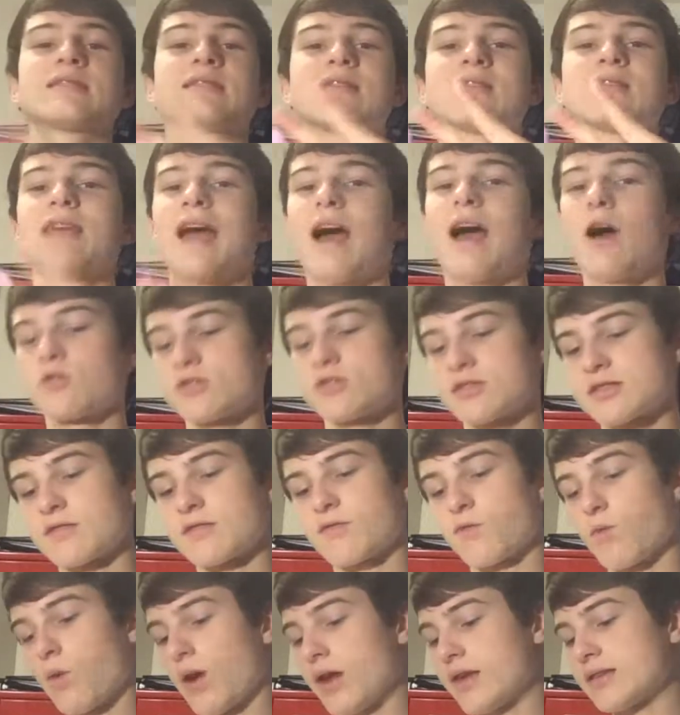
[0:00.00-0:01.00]
and thousands
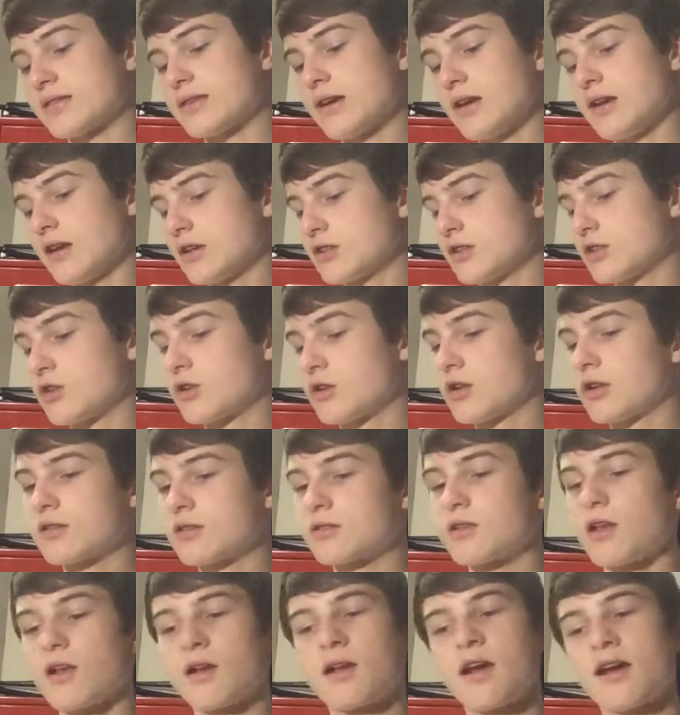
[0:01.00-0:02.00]
of ways to
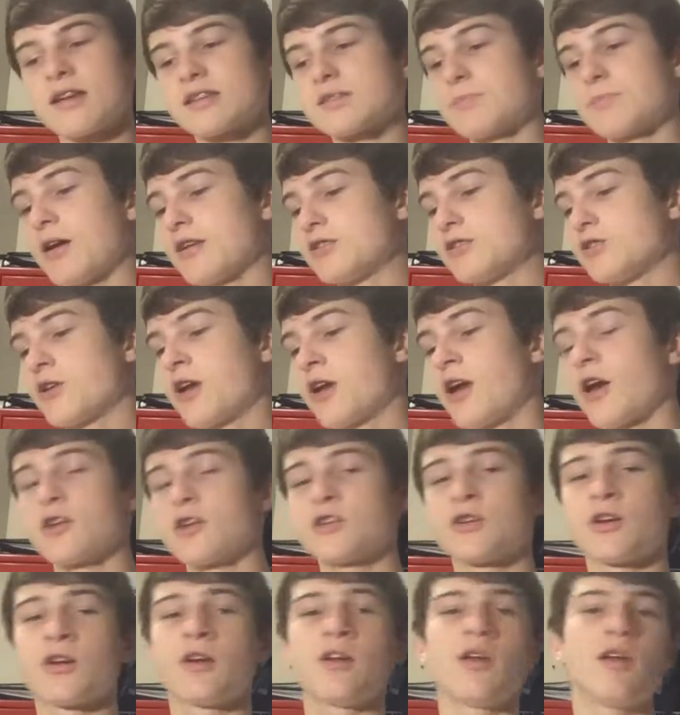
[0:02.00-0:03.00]
customize your
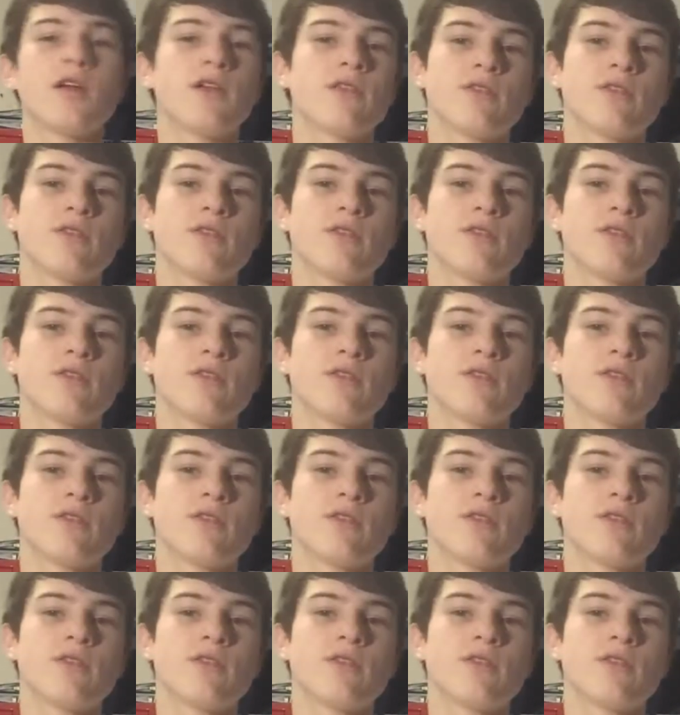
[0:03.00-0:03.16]
character.